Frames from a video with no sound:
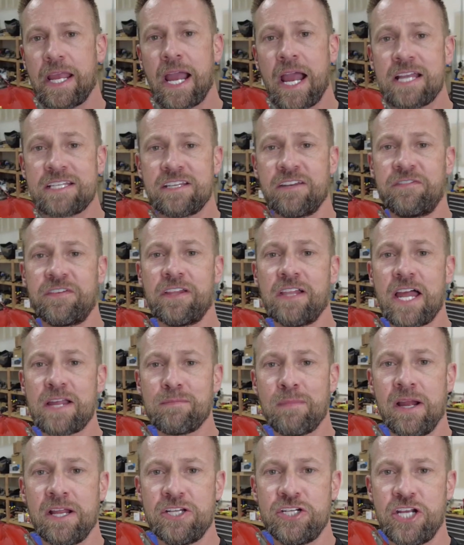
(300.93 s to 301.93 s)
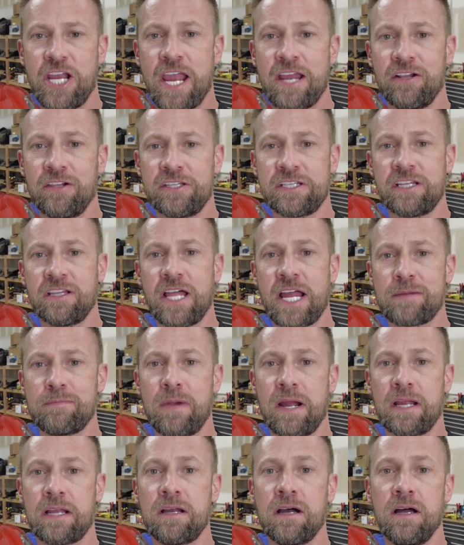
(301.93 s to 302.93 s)
guys, and if you like my channel and you like
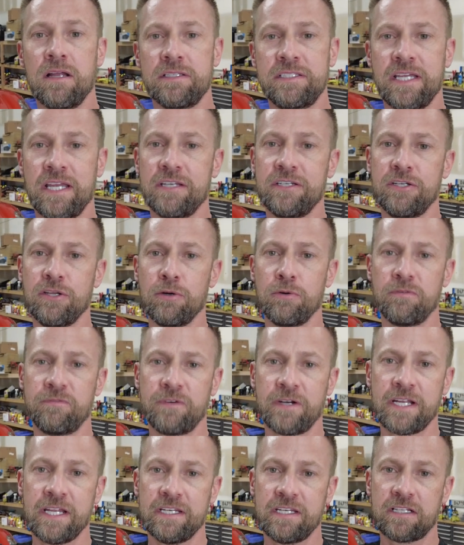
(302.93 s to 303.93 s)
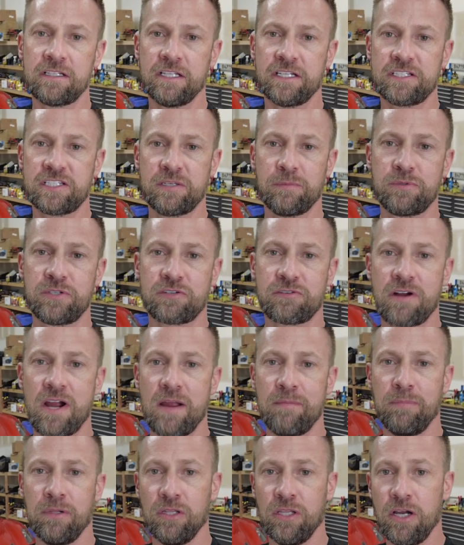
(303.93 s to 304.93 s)
my content, don't forget to click
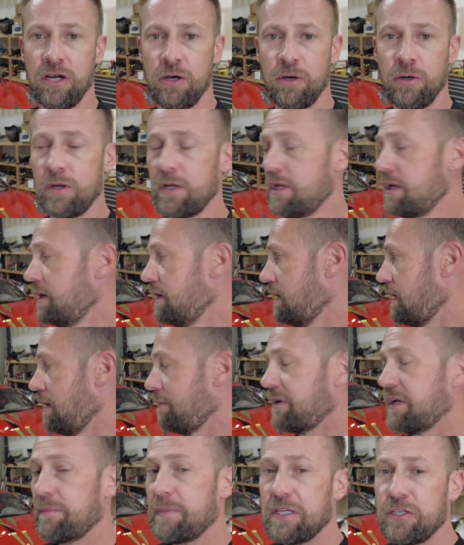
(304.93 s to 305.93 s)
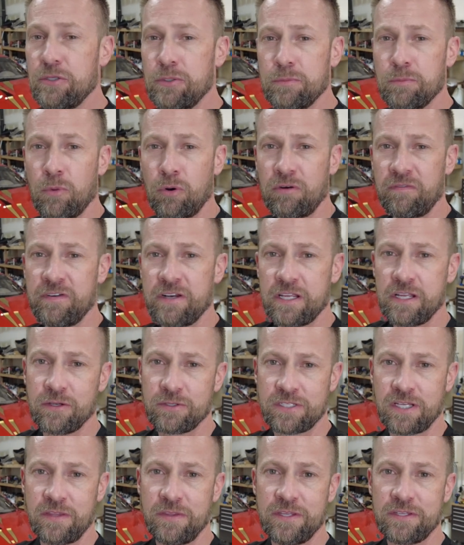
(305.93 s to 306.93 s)
subscribe below. I'm going to be doing more
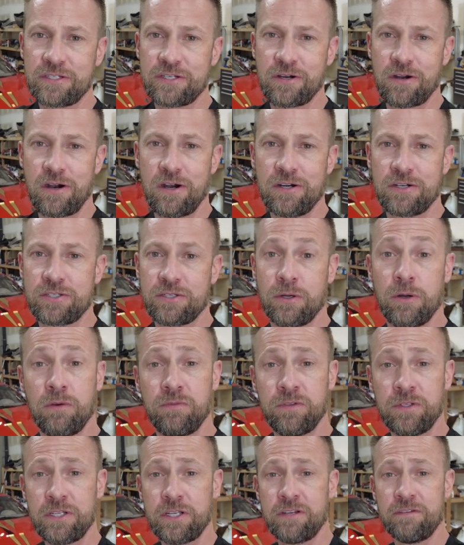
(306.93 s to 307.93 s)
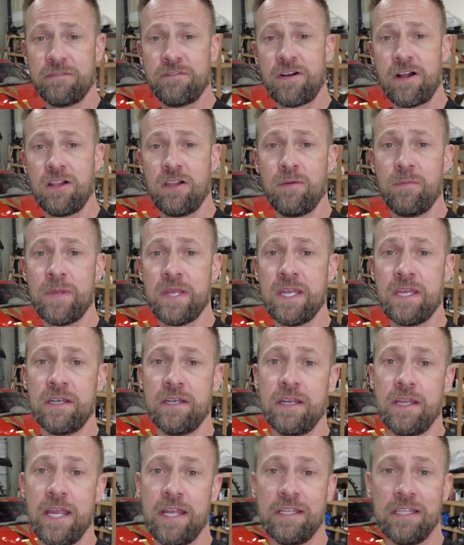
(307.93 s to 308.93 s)
videos on this car, so hopefully you can follow me
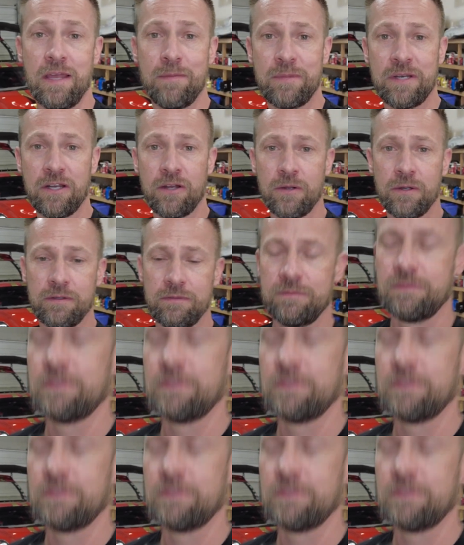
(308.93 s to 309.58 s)
and let me know.